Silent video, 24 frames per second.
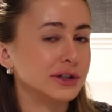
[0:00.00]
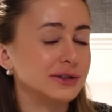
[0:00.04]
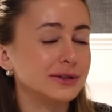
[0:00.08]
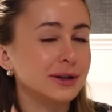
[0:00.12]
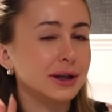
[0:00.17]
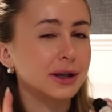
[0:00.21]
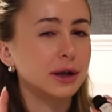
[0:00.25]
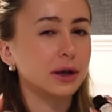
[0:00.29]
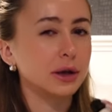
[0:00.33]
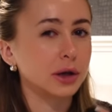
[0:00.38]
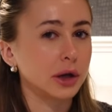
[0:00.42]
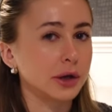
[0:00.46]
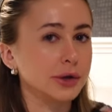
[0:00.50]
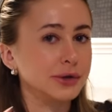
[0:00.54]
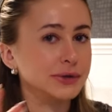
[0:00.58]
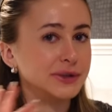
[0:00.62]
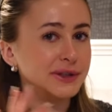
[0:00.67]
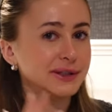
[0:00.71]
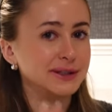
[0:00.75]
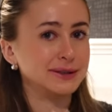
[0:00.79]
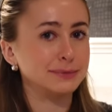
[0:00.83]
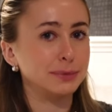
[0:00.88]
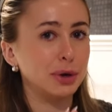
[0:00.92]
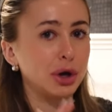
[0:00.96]
It's like a
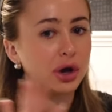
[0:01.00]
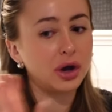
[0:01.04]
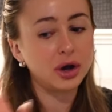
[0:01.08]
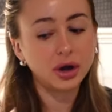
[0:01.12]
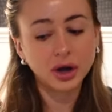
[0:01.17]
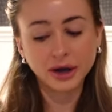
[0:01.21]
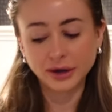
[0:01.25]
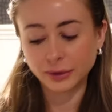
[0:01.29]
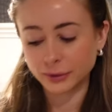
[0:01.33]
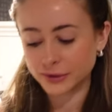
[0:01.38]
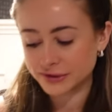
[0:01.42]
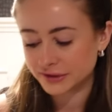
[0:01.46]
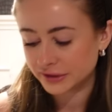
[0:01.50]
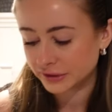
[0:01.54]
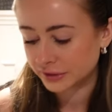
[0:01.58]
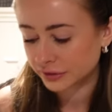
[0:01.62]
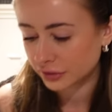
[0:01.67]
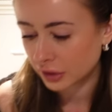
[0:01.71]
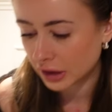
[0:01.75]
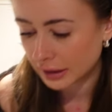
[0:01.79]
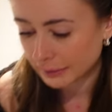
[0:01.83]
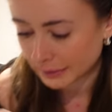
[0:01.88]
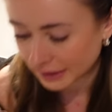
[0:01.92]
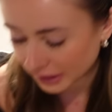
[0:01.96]
cozy spa. I always describe